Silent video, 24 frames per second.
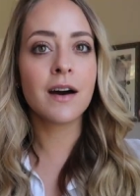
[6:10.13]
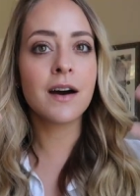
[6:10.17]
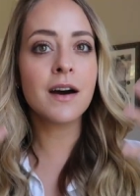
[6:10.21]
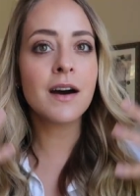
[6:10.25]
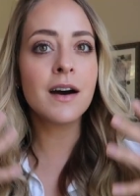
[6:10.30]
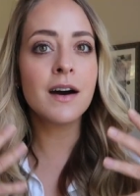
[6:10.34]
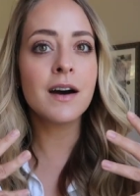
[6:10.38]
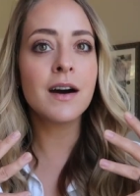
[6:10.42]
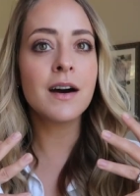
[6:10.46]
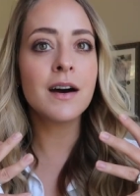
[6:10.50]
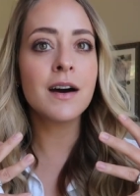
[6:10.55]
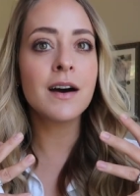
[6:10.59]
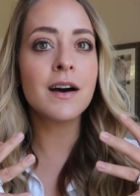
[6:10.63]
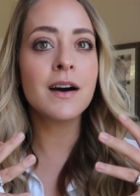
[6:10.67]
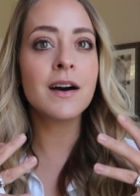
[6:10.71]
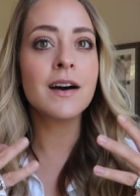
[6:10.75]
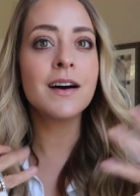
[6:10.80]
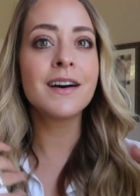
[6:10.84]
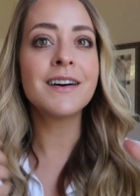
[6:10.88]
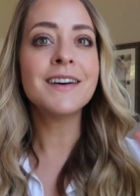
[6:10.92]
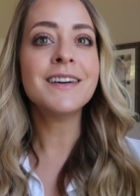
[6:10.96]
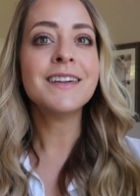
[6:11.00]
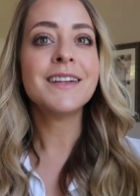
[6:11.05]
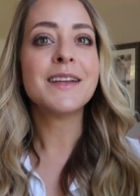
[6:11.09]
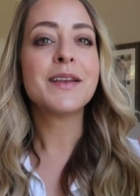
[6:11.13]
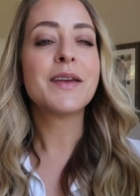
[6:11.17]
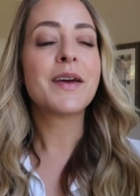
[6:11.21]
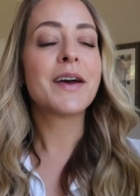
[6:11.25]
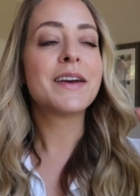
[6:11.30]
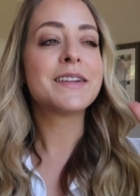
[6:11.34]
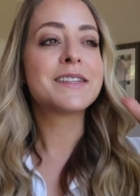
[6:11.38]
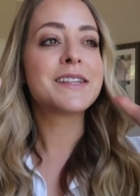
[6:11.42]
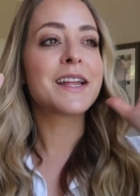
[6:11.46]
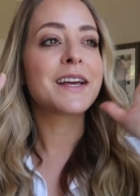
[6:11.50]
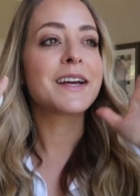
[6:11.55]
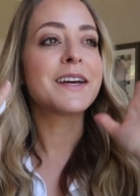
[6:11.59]
ah,
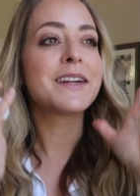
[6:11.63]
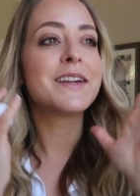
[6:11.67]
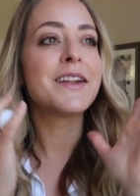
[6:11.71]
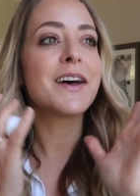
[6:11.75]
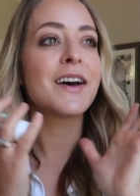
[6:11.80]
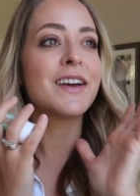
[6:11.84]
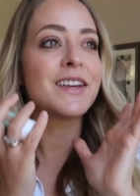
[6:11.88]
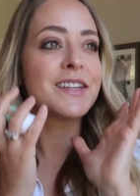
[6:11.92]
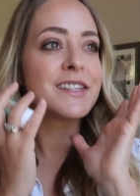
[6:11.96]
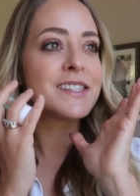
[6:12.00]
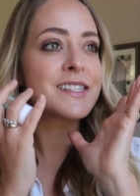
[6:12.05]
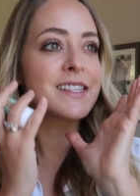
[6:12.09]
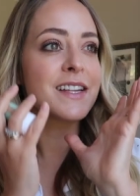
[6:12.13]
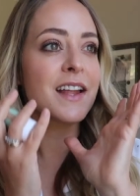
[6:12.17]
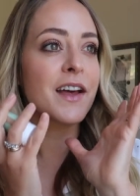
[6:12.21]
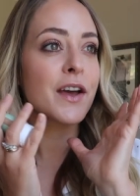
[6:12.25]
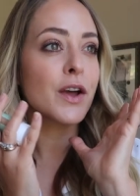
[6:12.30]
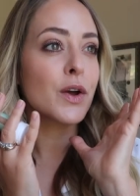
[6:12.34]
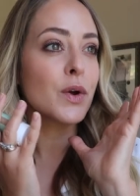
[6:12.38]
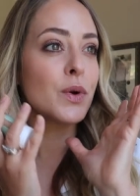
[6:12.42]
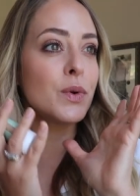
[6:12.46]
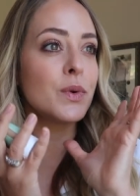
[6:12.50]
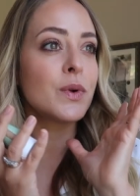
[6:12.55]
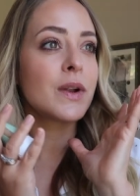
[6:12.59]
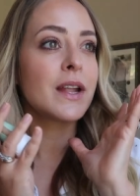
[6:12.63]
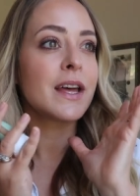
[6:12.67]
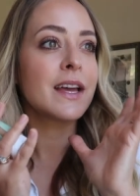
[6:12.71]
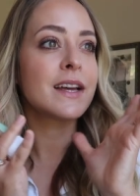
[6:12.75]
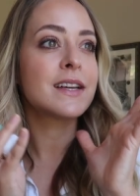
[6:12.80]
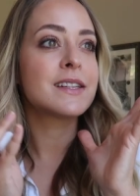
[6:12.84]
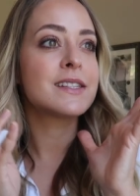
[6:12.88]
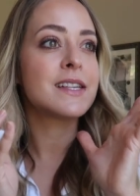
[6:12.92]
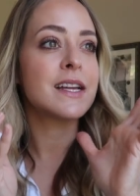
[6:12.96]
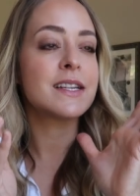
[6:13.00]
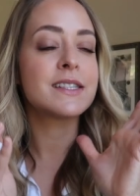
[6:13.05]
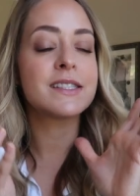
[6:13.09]
it's like a nice like
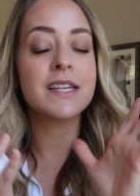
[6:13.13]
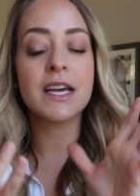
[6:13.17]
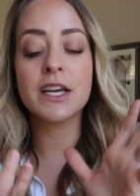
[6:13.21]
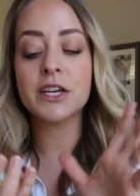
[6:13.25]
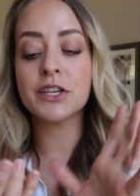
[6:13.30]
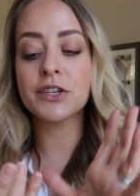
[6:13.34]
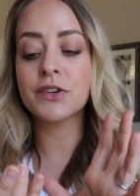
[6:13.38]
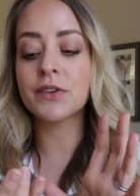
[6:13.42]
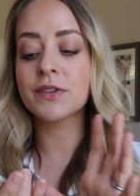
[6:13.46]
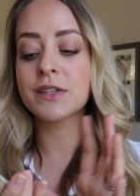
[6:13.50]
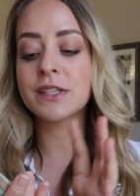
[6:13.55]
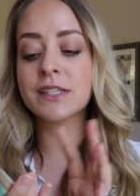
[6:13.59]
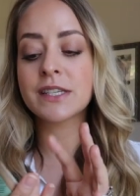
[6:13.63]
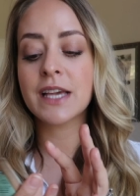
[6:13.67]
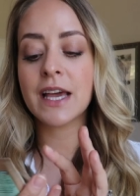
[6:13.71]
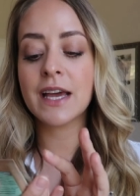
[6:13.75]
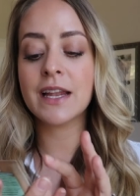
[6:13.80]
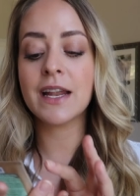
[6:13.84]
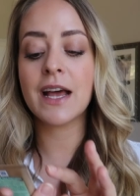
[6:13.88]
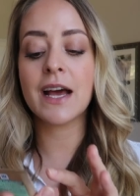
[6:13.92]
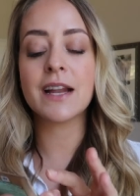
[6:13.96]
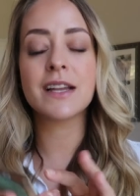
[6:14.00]
cooling sensation on the skin,